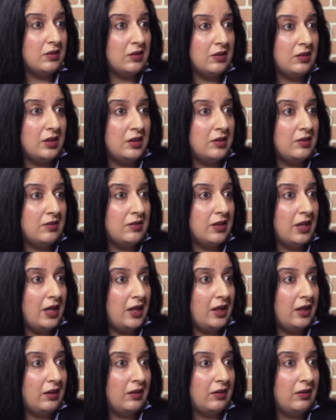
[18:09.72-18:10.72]
it's
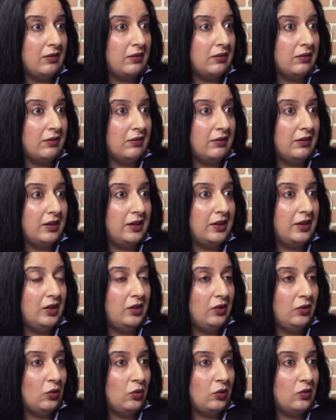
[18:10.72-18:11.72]
like
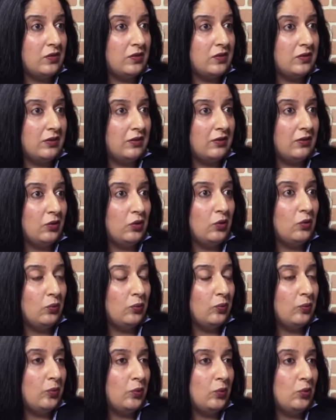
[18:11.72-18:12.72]
you you know you,
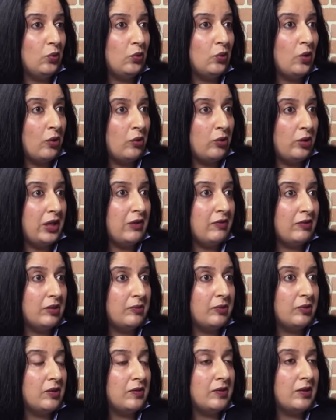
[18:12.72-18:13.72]
you don't know how to deal with it
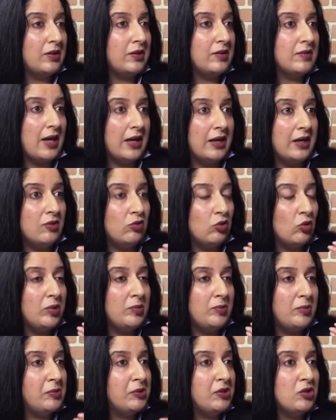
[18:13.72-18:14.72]
because there's suddenly so many
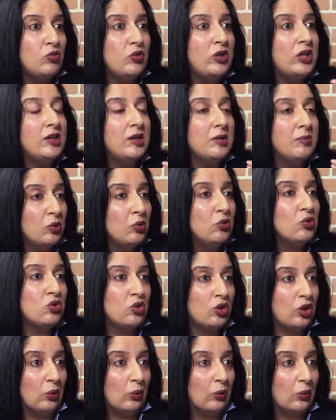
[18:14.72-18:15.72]
people just tweeting abuse
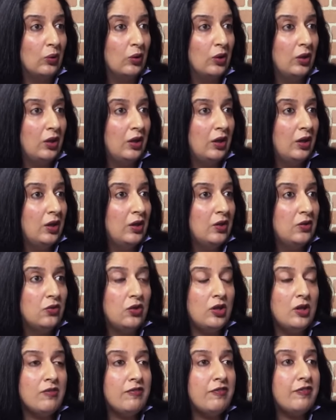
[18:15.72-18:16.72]
to you. Hmm. So
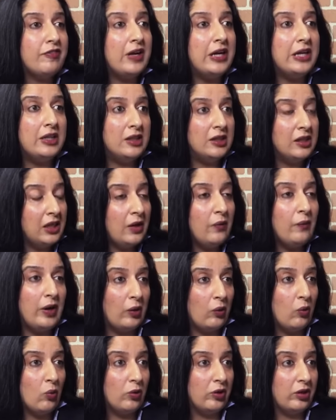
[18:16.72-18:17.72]
they're frighteningly
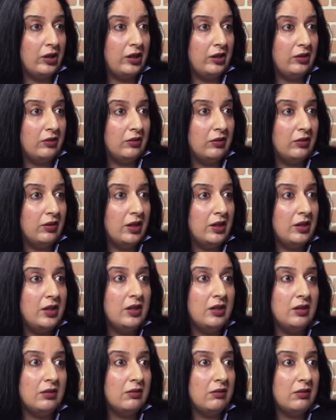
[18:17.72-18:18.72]
well coordinated. I
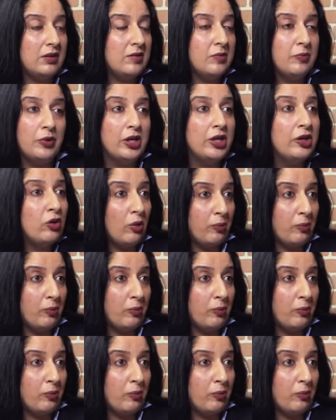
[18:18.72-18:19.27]
think it's a brilliant